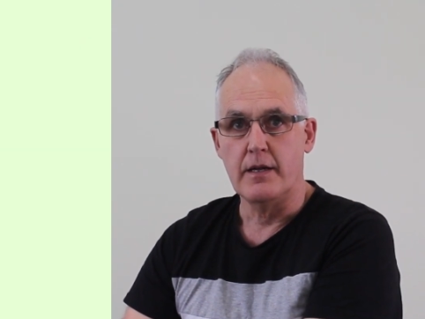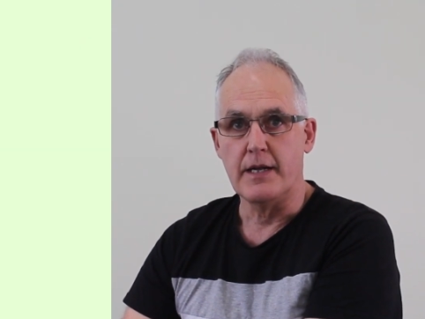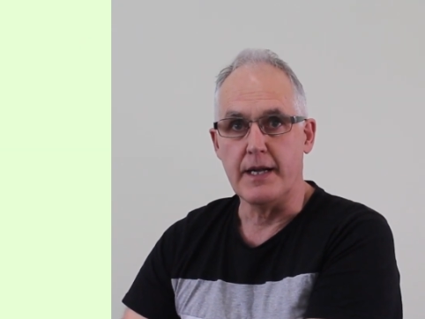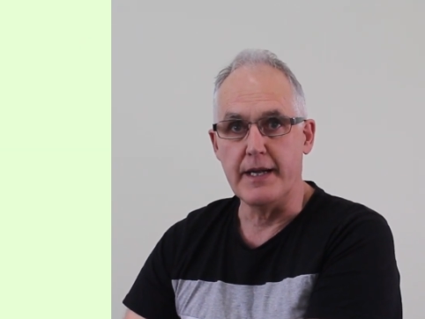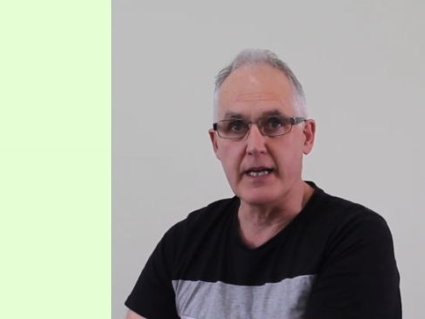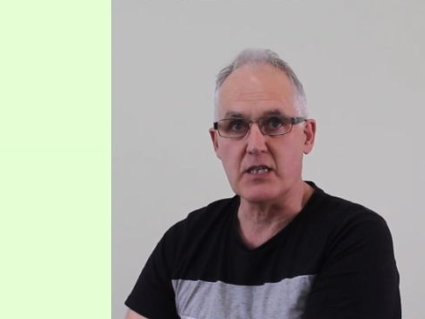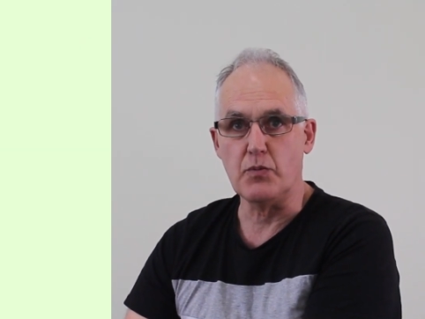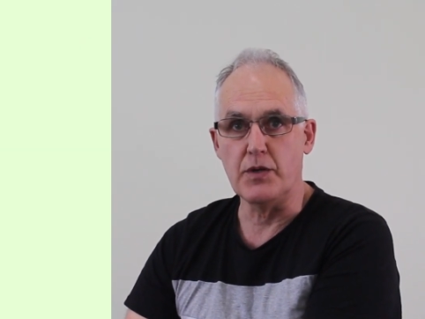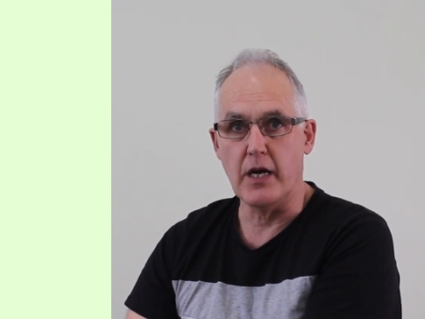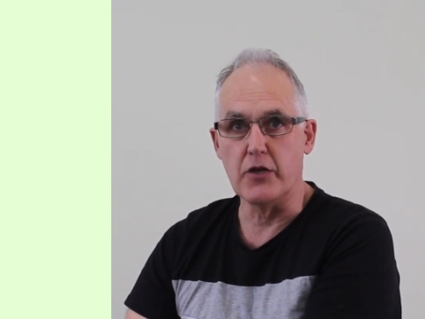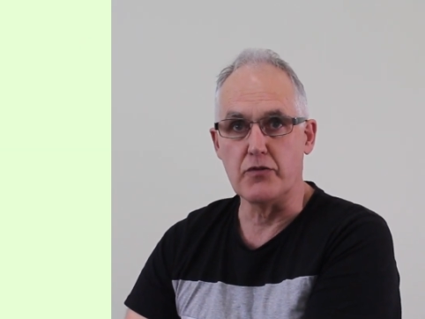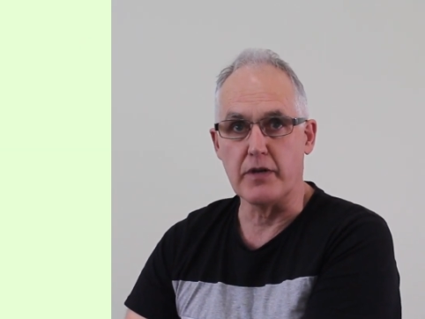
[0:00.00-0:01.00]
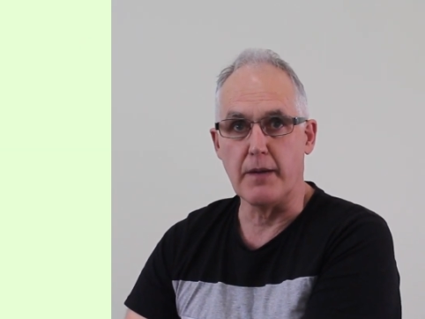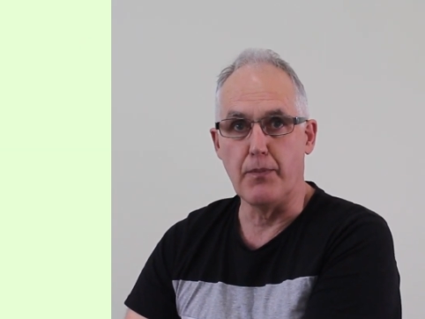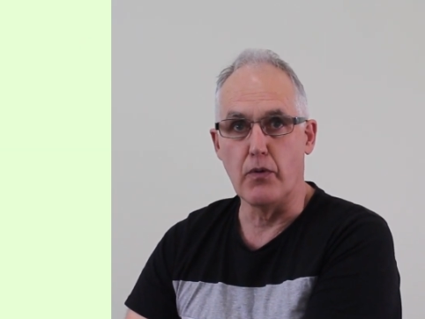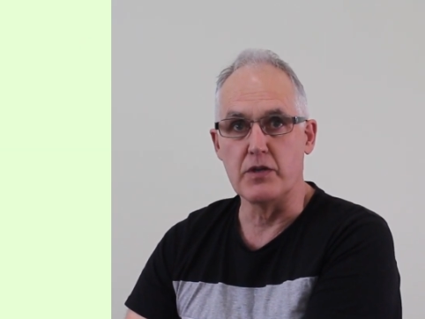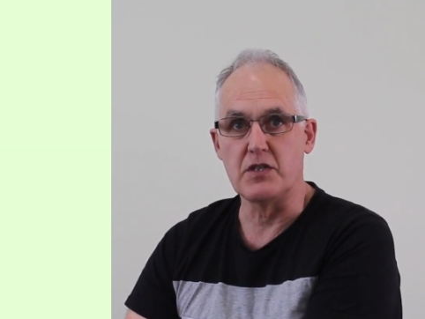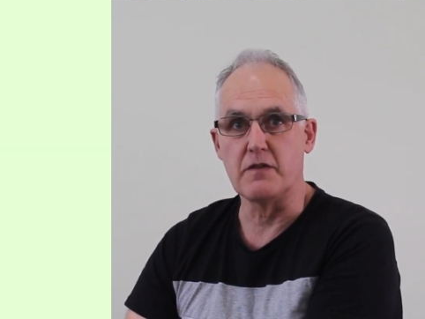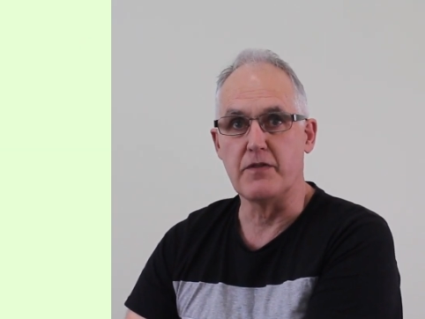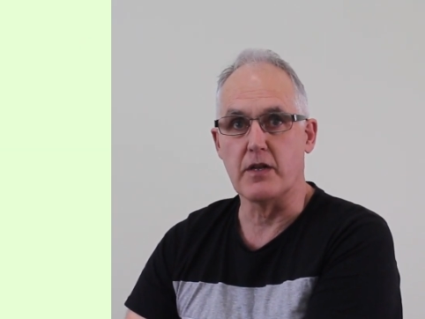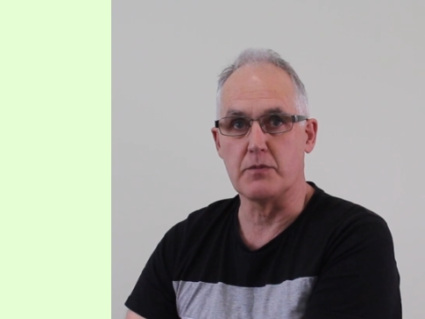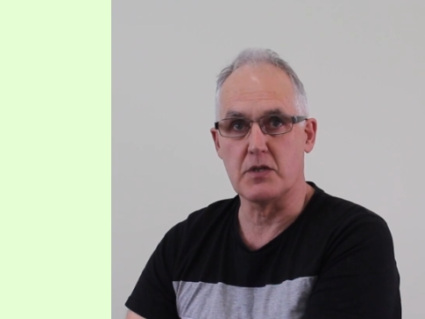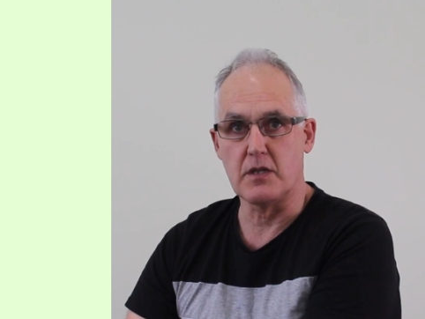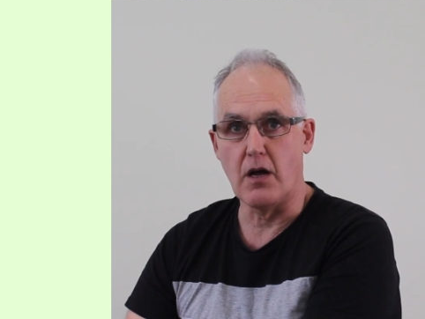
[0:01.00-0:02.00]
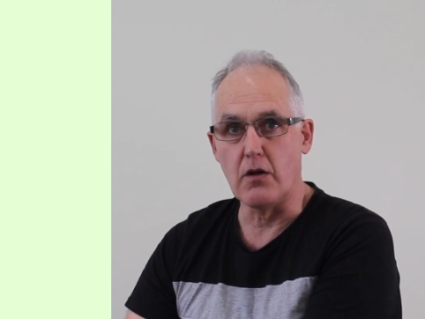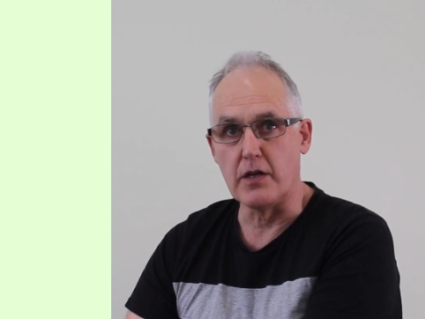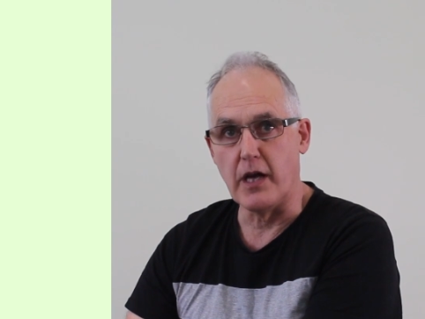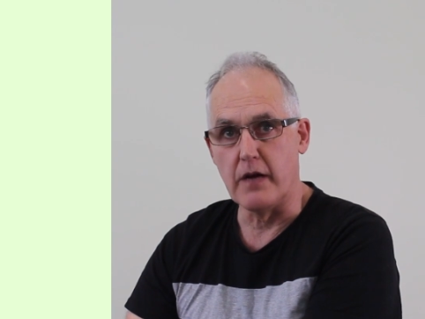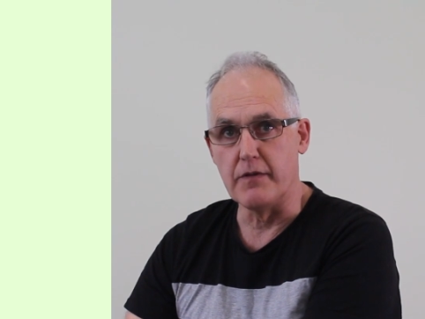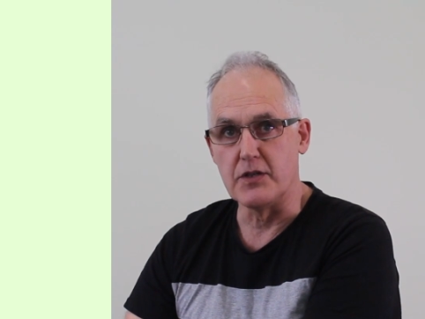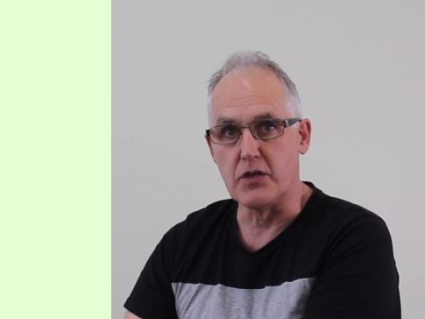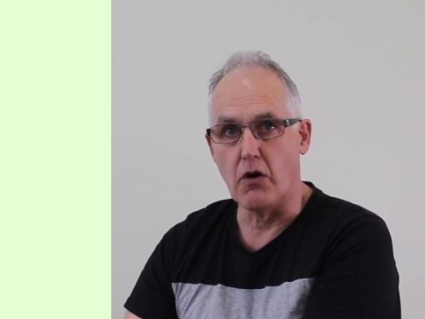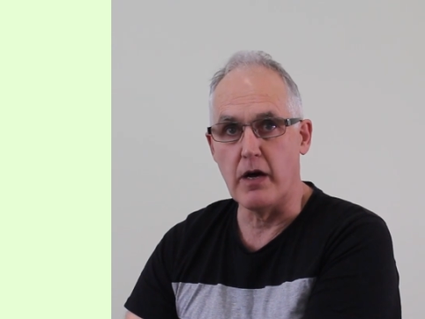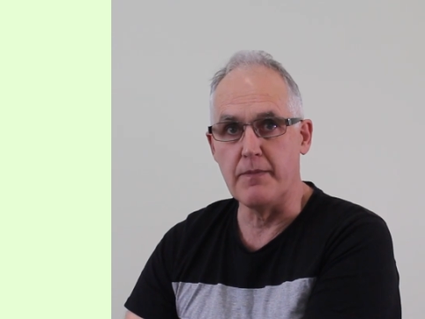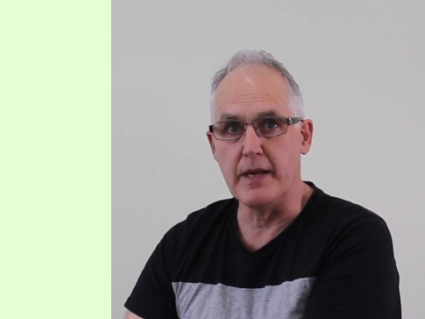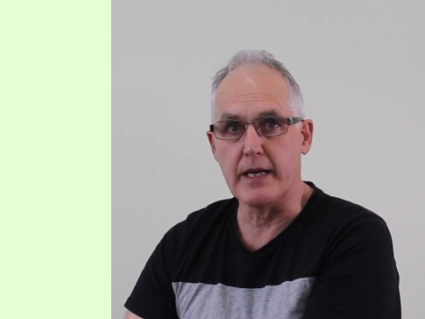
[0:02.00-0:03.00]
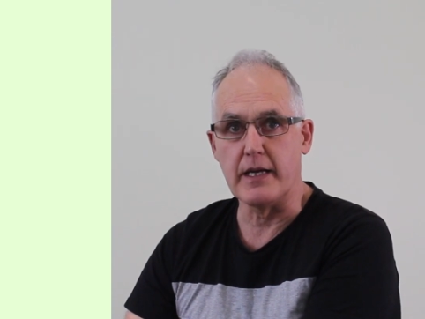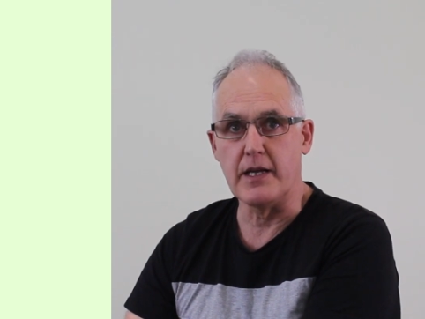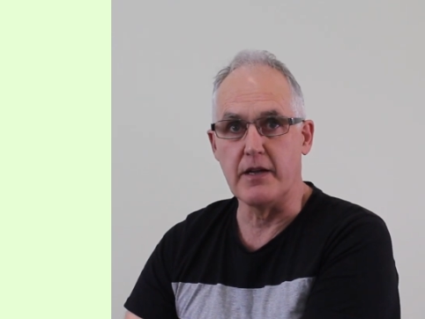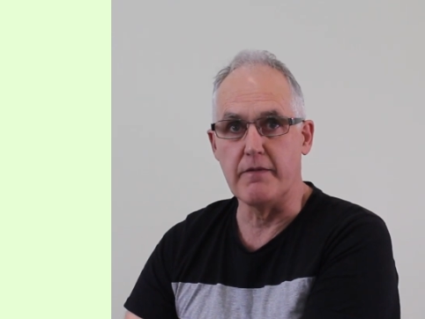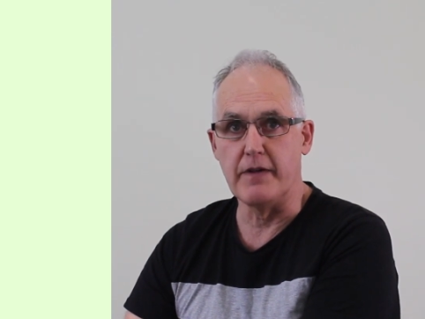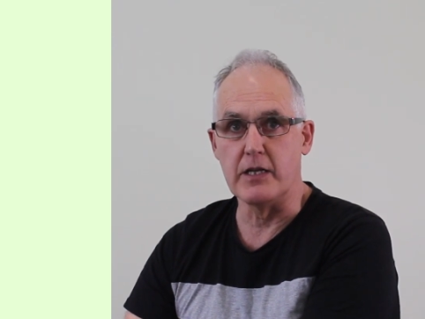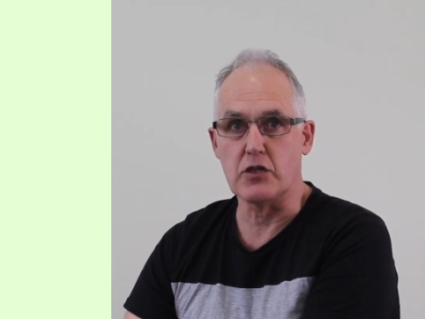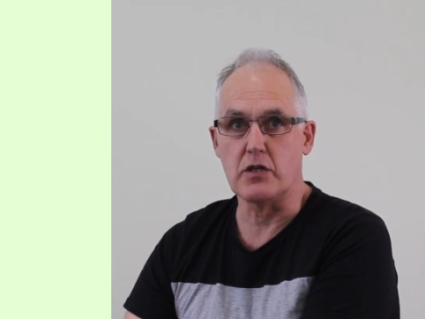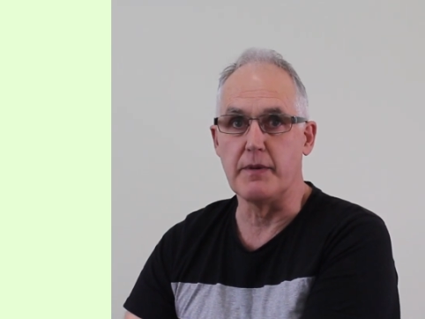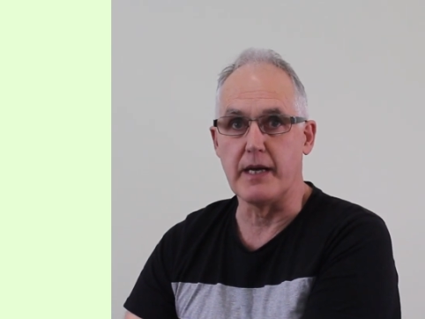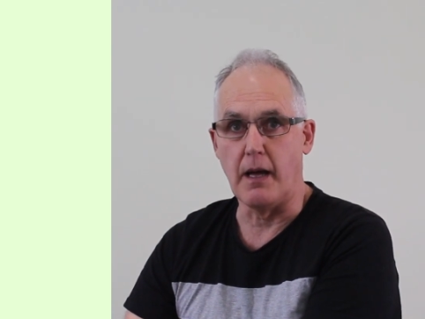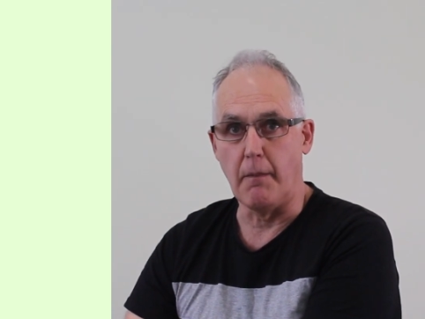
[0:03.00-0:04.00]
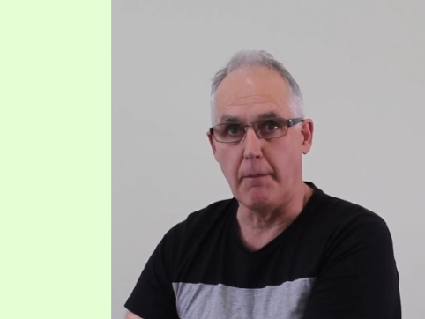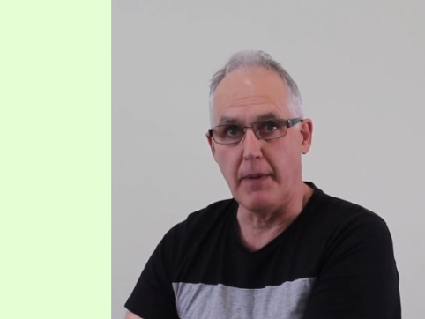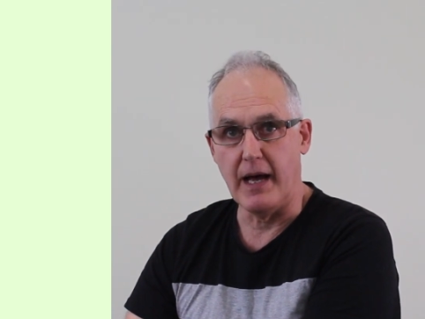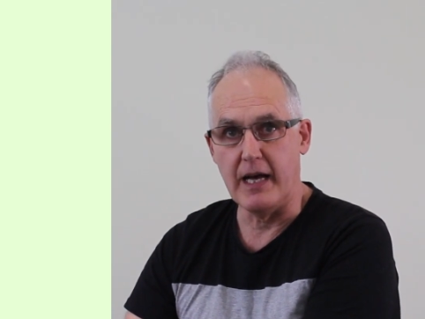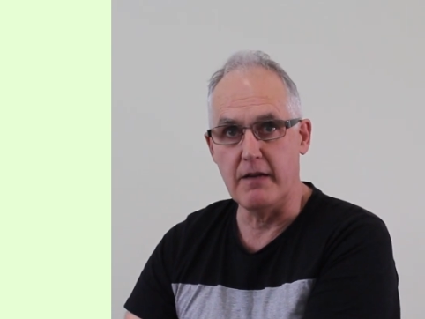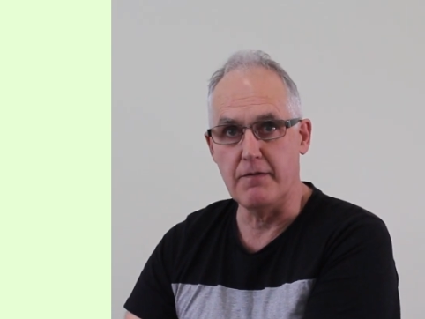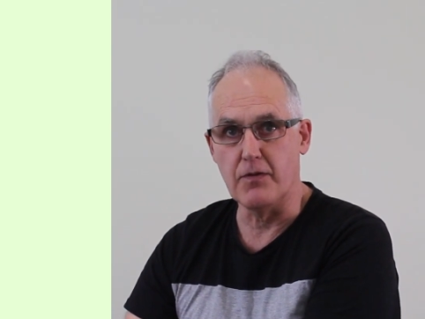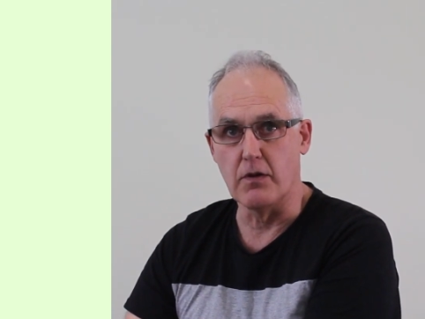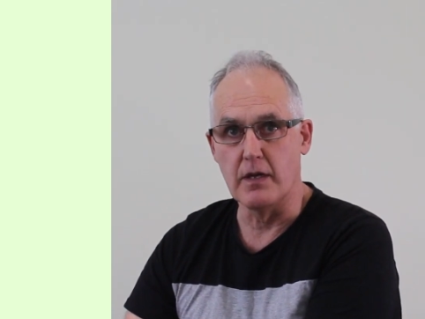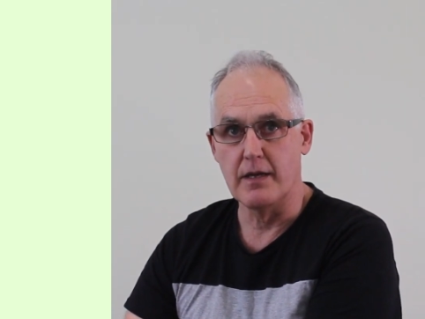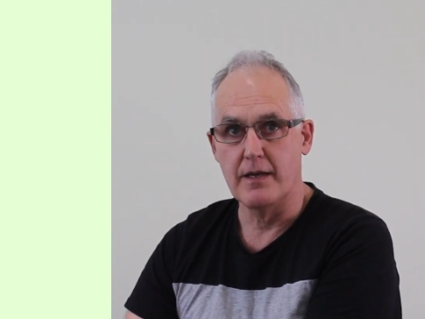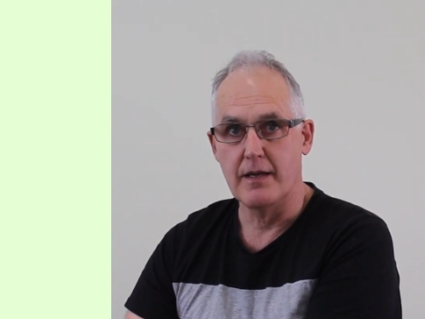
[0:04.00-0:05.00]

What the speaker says: Now, next, we know trigger points develop slowly over time, then can eventually become painful.